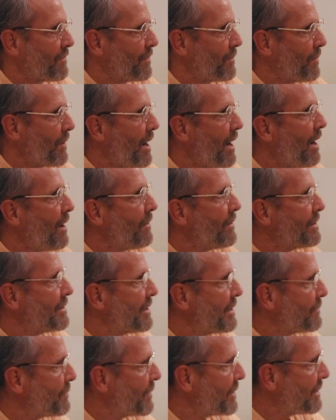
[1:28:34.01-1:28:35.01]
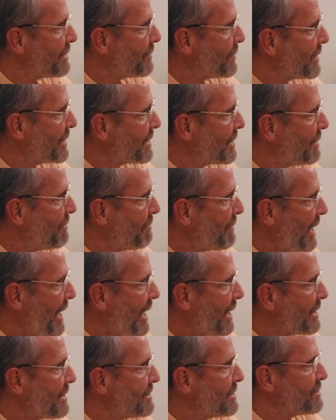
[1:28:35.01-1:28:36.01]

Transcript: for a while, and then we come back.